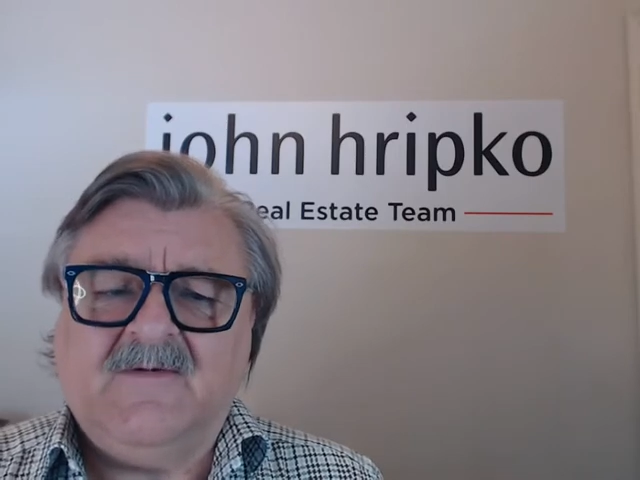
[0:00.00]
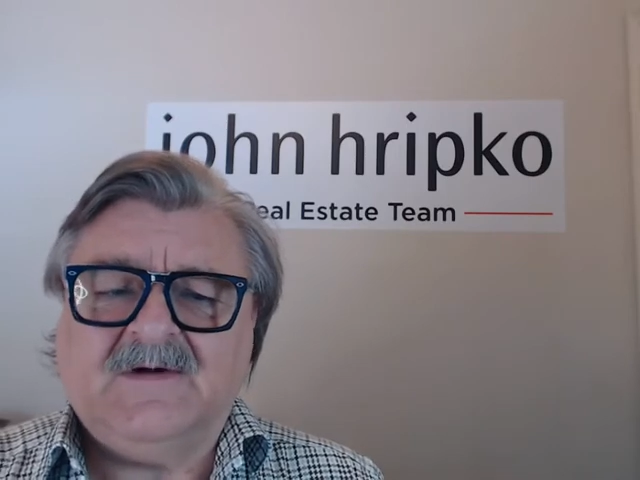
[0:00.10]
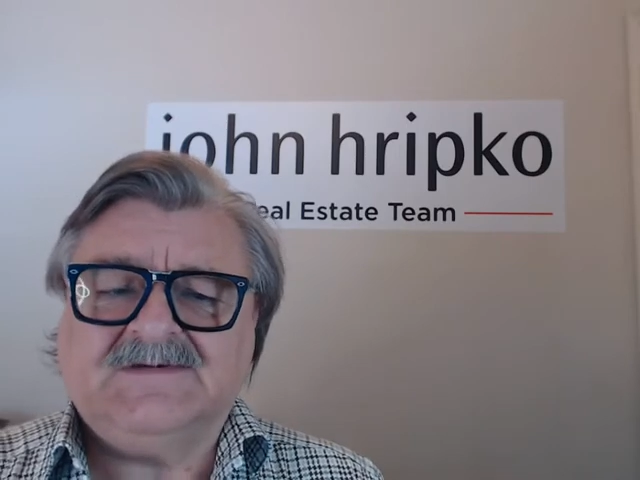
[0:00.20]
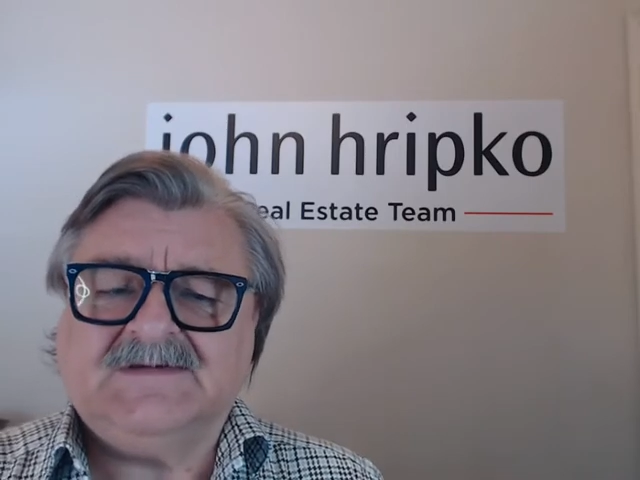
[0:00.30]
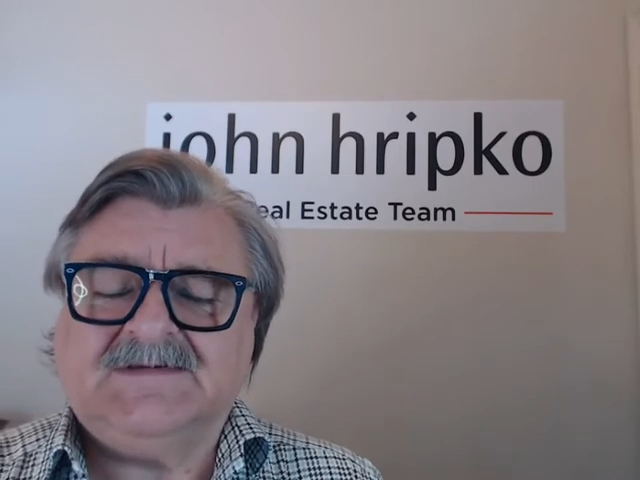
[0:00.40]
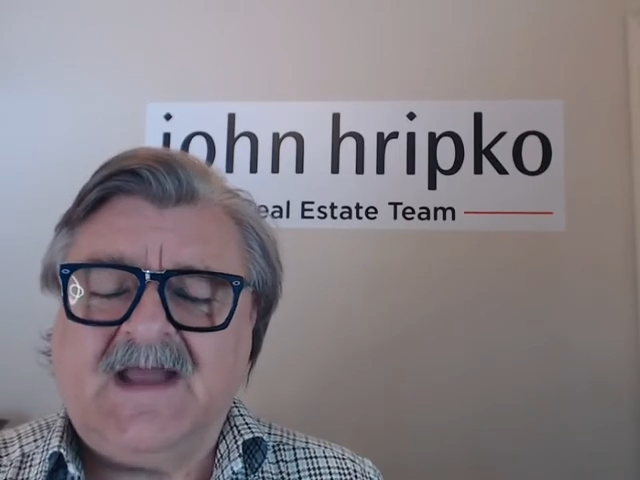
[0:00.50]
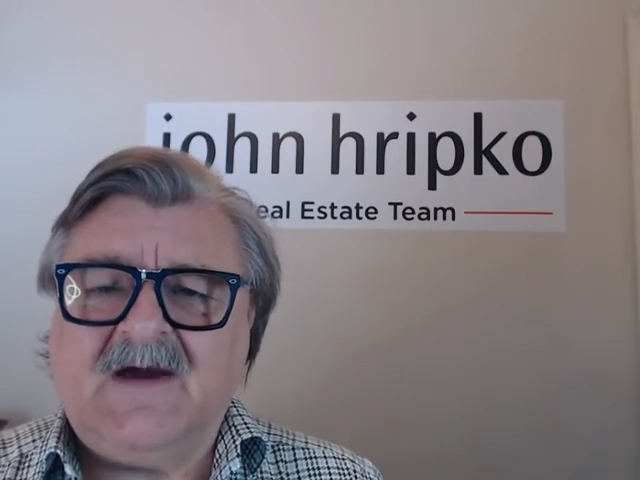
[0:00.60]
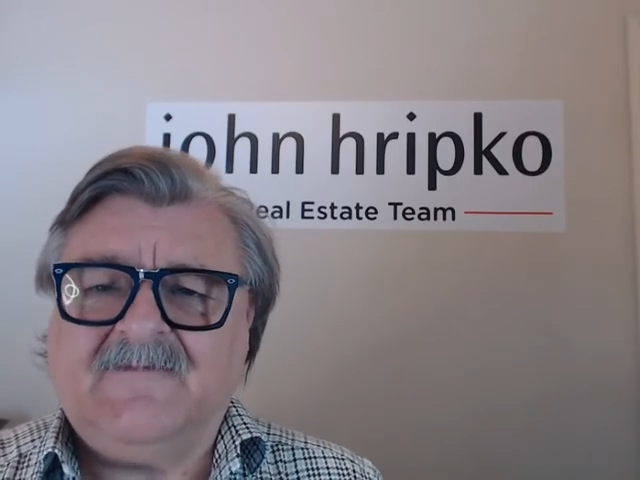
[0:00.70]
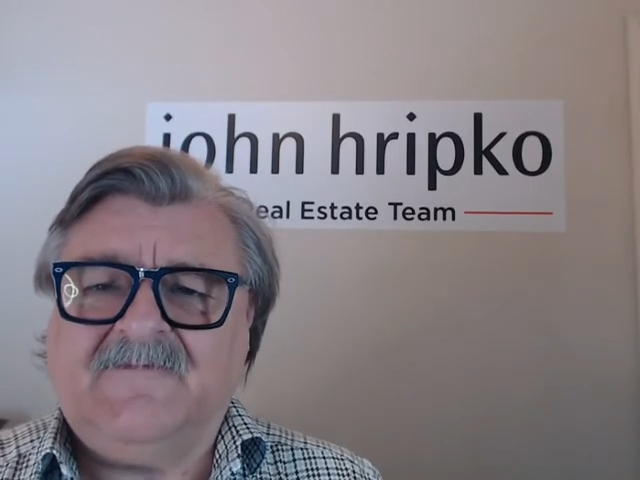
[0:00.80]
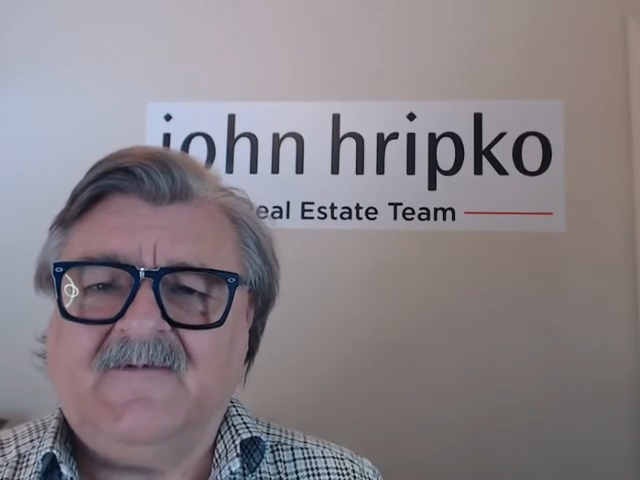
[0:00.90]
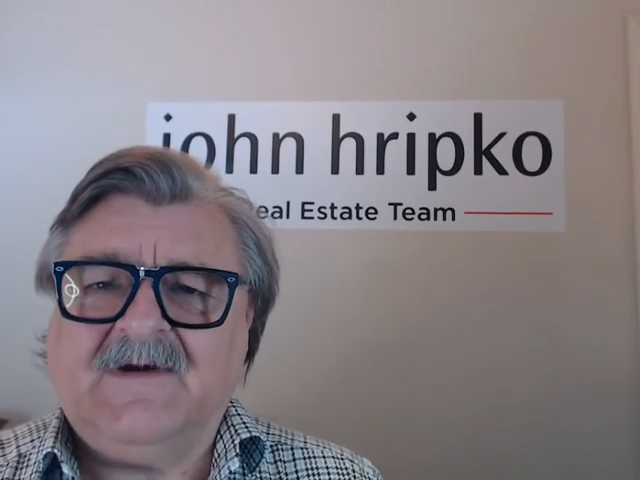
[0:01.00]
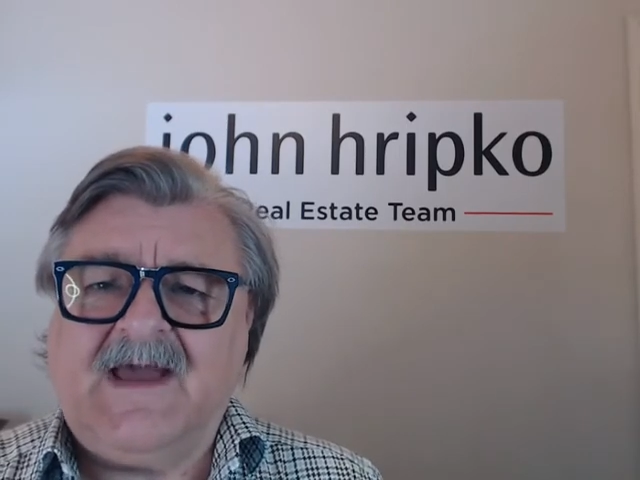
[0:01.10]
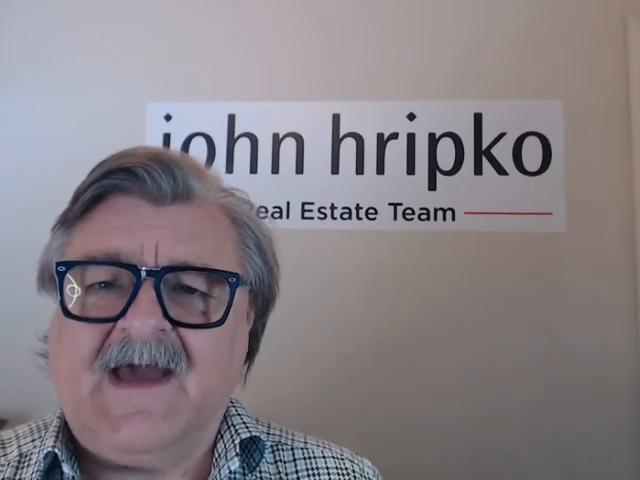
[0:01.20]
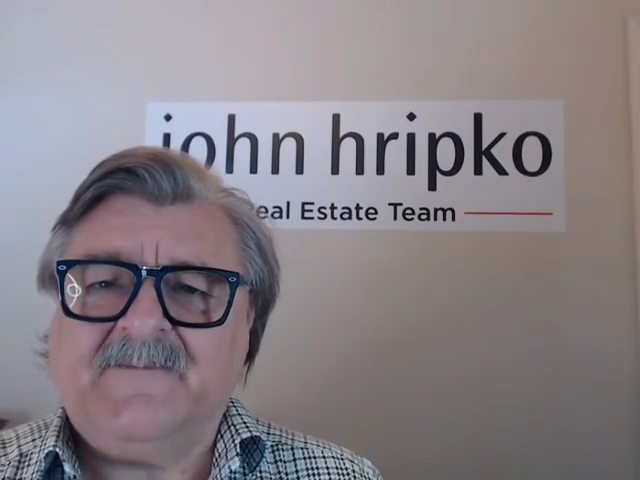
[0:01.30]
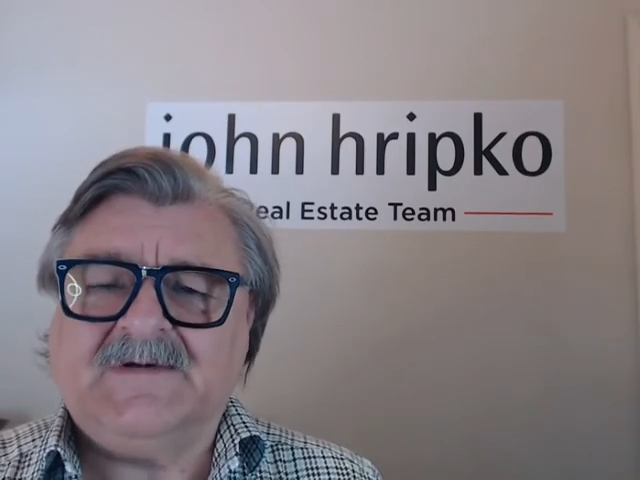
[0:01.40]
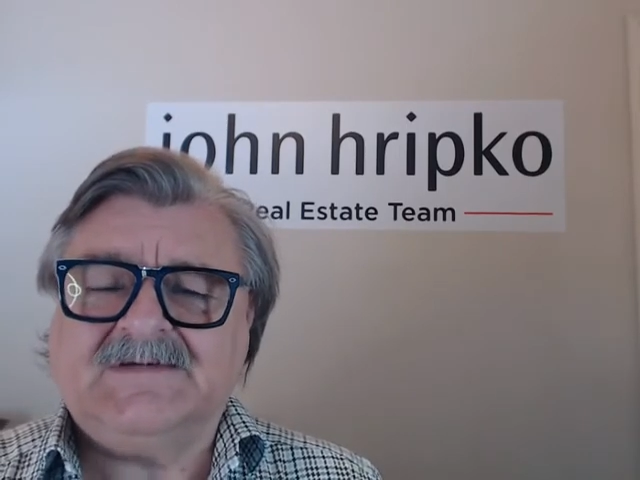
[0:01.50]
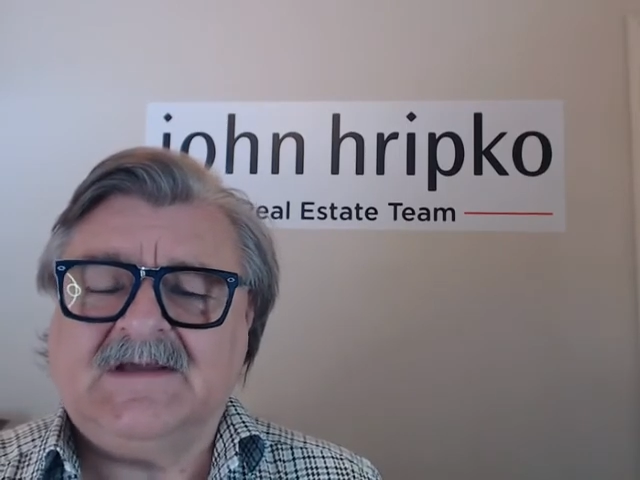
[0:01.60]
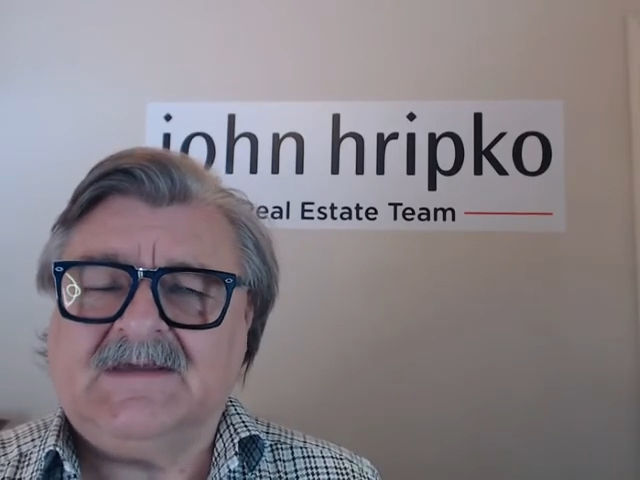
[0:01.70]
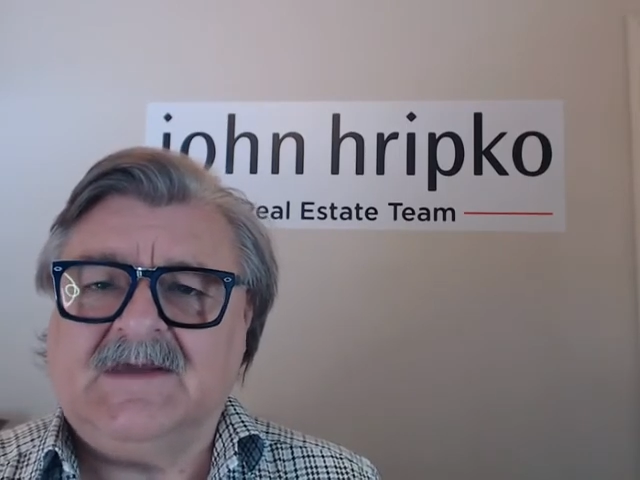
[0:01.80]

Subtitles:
which is down 4.5%